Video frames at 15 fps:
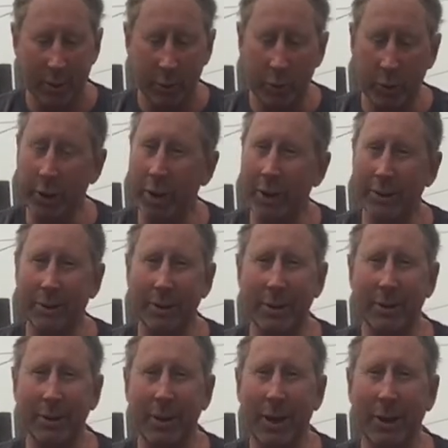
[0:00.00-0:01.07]
what causes
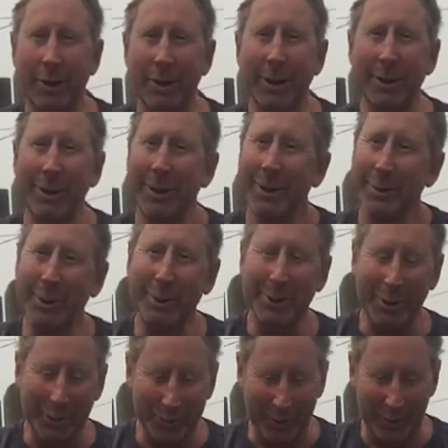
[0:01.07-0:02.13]
seasonality? The
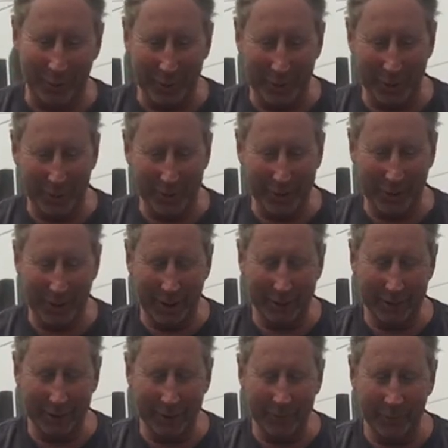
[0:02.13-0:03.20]
tilt of the Earth's
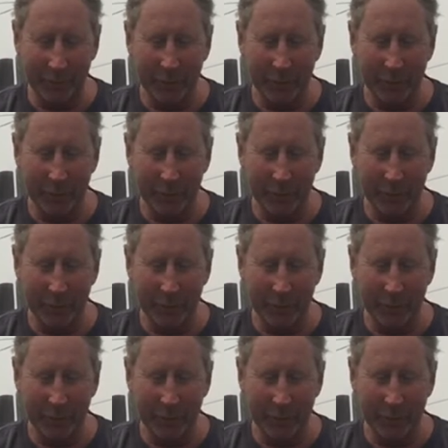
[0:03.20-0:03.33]
axis.